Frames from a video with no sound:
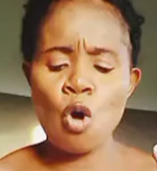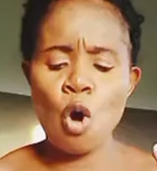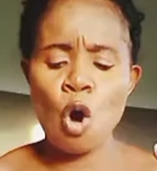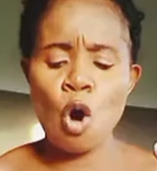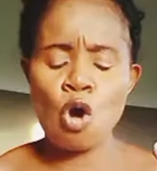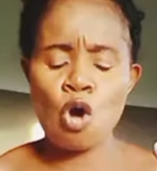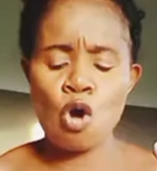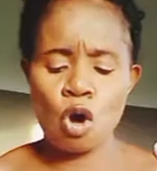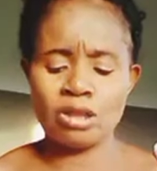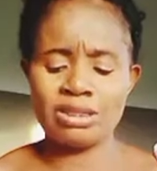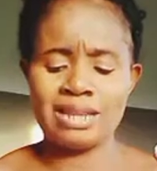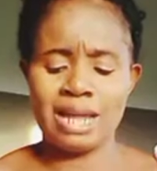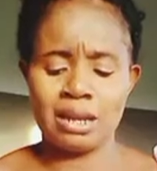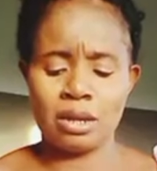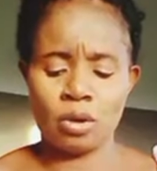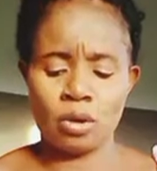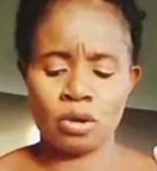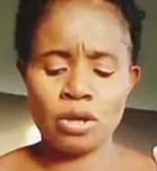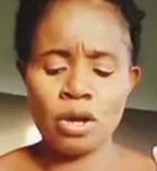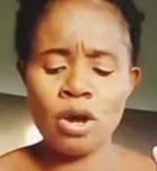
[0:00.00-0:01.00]
O God the
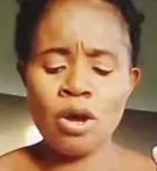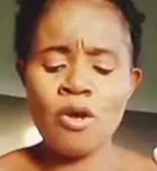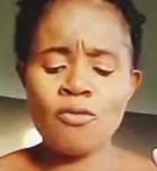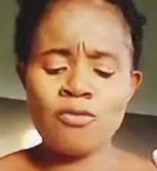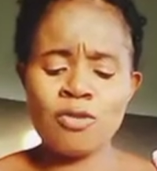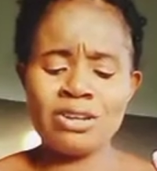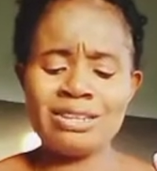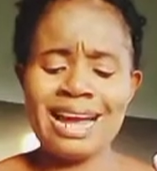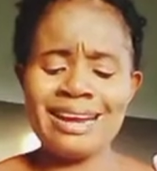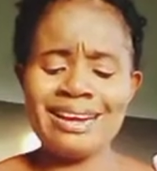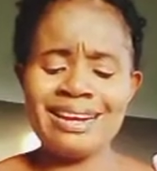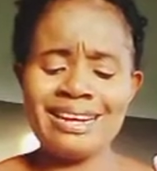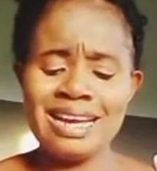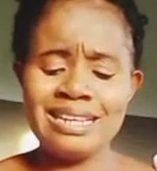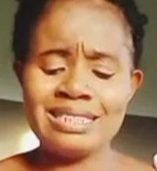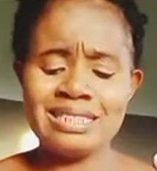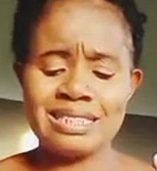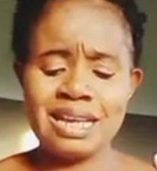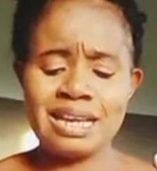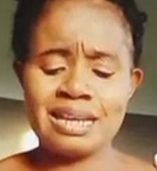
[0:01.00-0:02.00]
Lord, for thy
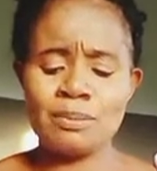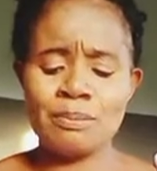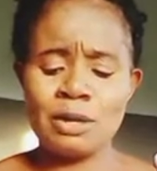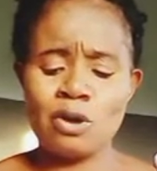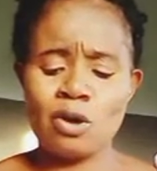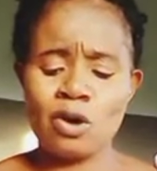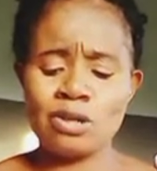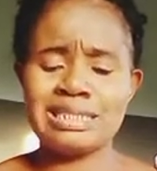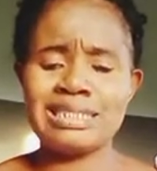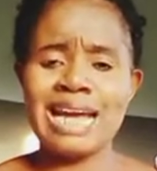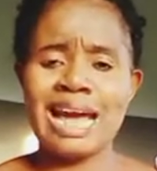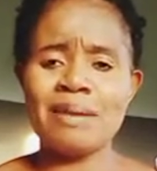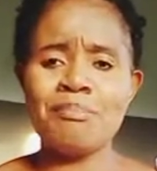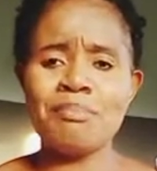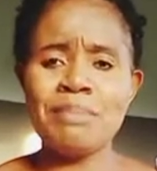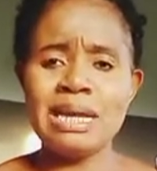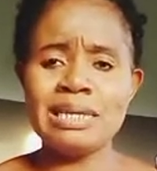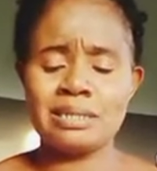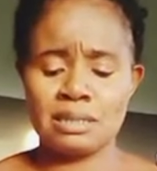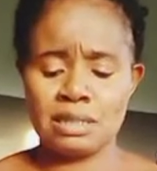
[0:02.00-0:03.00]
name's sake, because thy
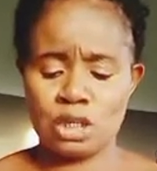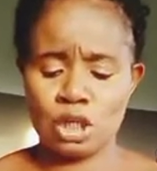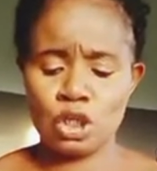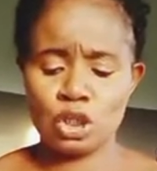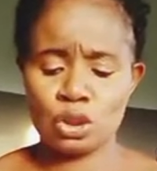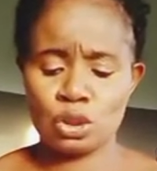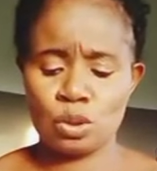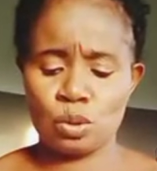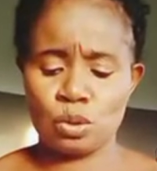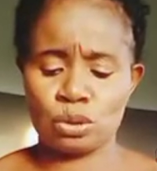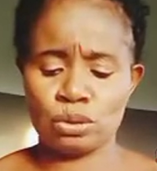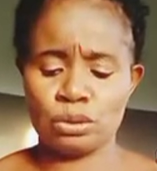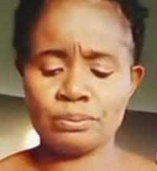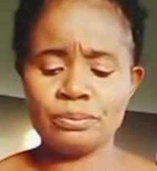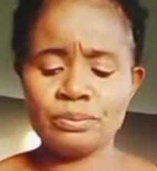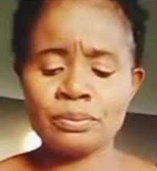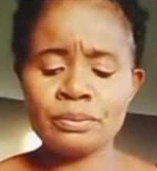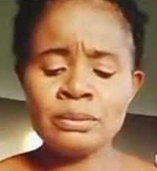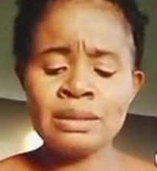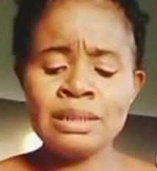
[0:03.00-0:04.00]
mercy is good.